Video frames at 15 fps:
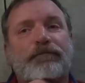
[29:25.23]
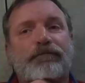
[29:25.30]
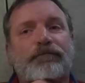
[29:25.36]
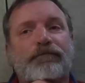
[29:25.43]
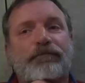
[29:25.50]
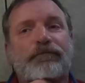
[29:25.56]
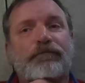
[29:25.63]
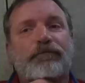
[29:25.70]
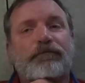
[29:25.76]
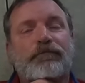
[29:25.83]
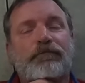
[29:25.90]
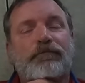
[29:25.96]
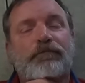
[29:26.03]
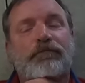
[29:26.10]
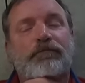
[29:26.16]
So,
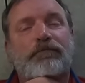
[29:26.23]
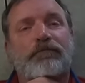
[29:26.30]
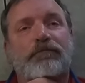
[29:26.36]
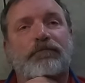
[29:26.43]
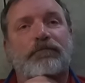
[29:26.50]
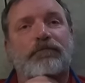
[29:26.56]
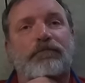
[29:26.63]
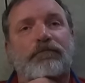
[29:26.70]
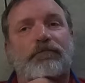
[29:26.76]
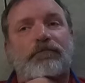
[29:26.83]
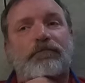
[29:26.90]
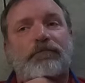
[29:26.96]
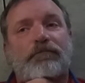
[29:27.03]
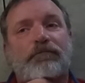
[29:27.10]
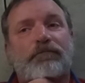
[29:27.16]
well, that'll be
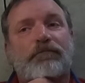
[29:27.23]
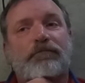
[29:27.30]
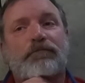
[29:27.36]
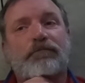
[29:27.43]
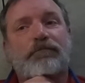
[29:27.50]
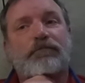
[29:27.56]
great. So.